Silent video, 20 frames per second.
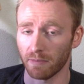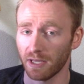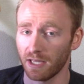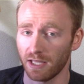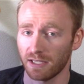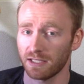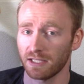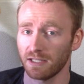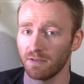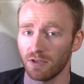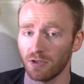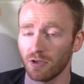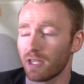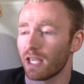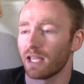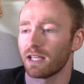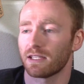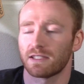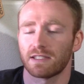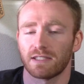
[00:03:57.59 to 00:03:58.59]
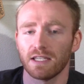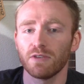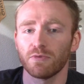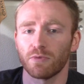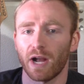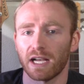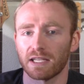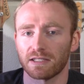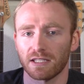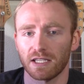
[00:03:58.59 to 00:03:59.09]
You can't see
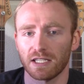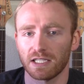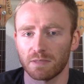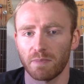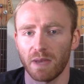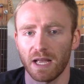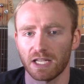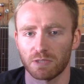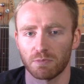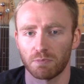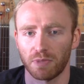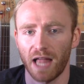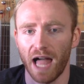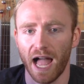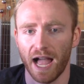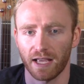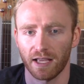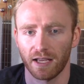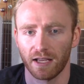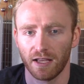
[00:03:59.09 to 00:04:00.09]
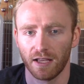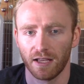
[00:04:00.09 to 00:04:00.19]
Razzie, it's pitch black.